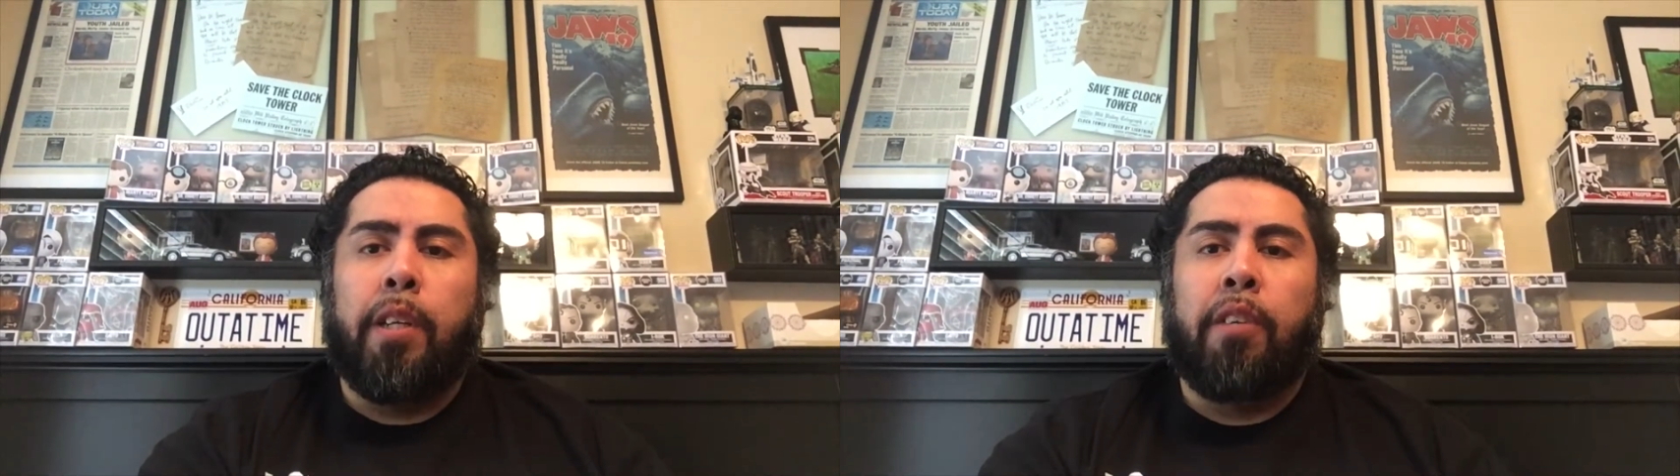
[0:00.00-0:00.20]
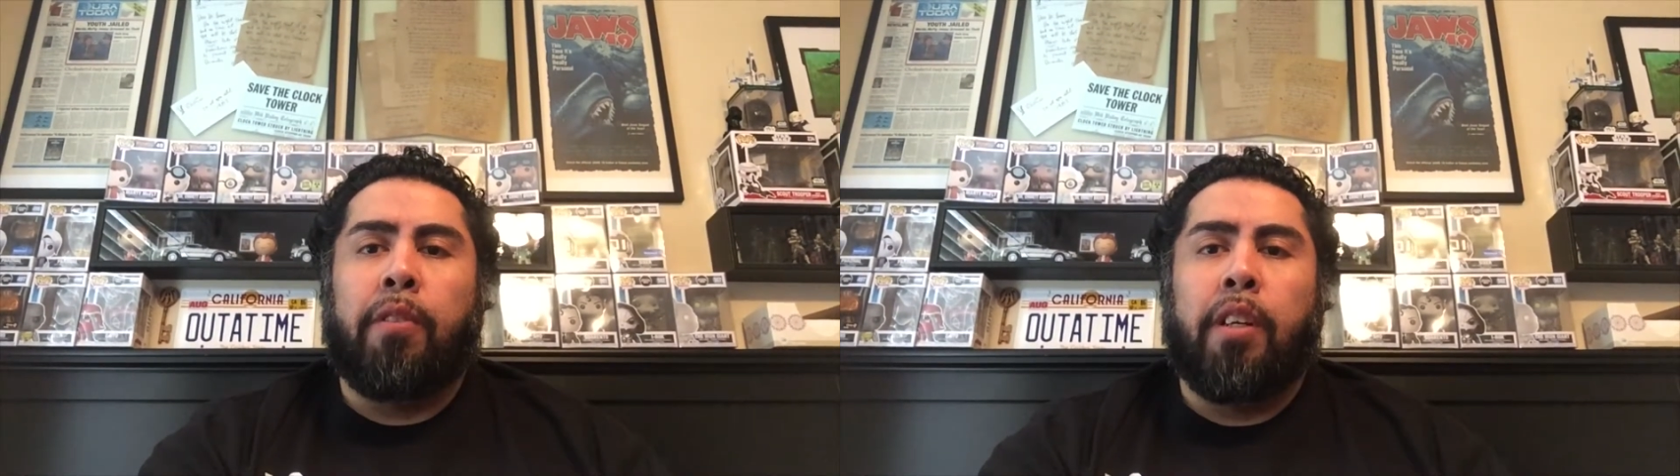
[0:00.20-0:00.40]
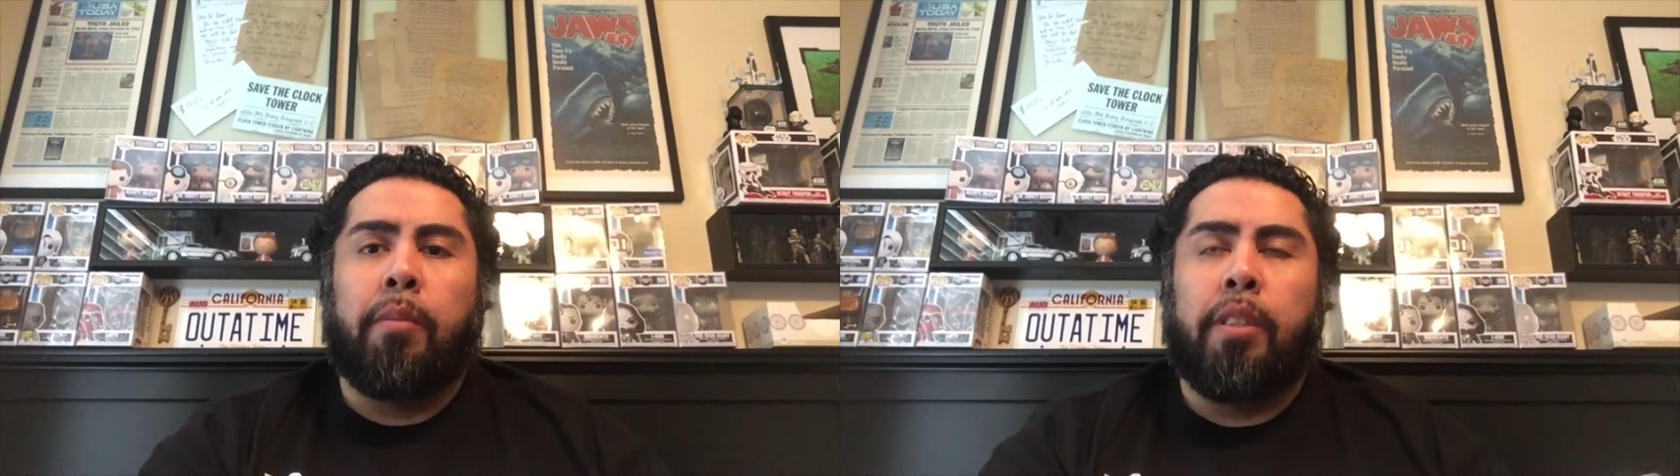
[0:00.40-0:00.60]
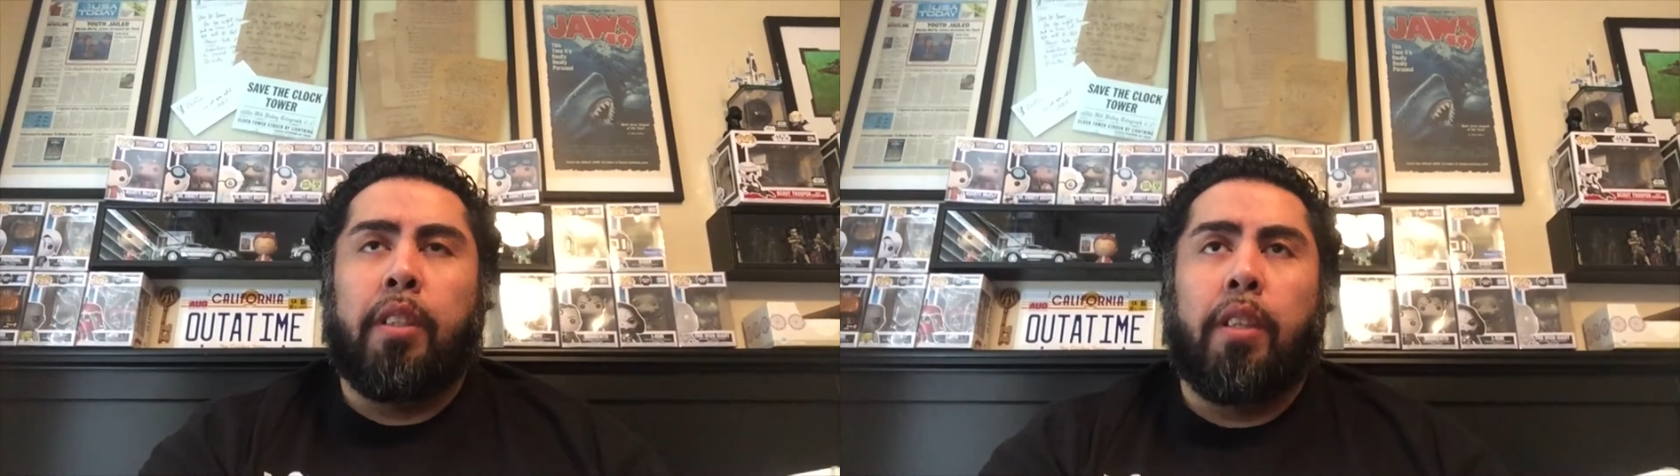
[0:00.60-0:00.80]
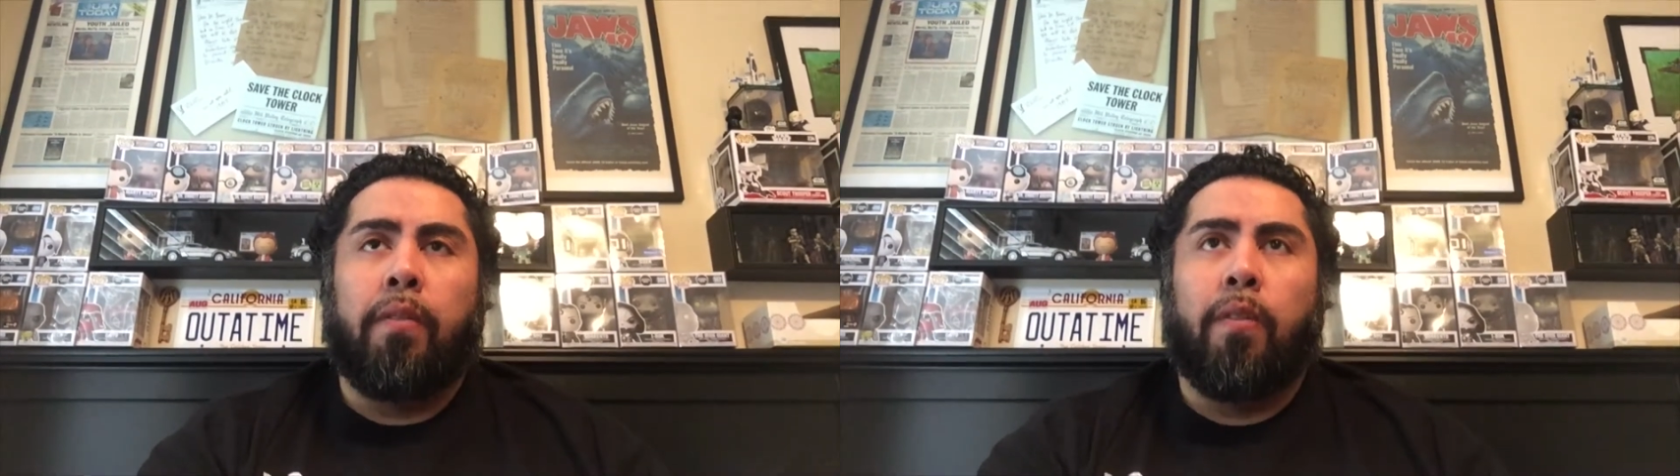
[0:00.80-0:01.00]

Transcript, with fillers: anywhere up to